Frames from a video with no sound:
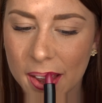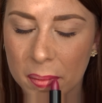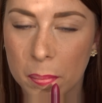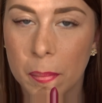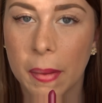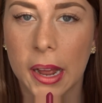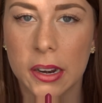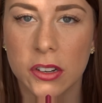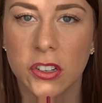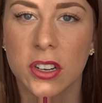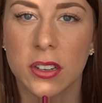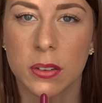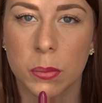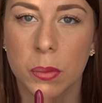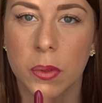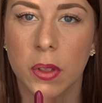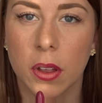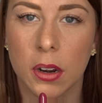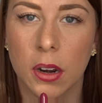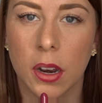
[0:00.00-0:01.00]
Matches
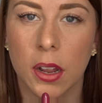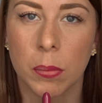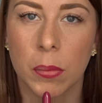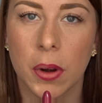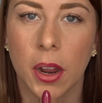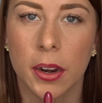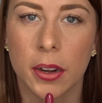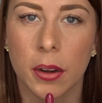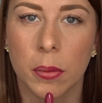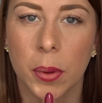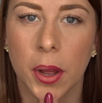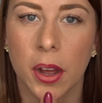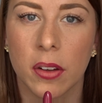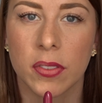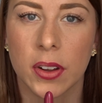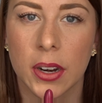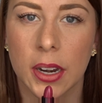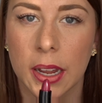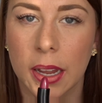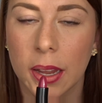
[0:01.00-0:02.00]
the lip liner
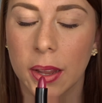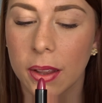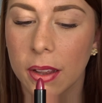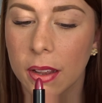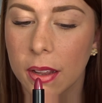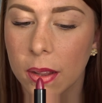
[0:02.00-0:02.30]
perfectly.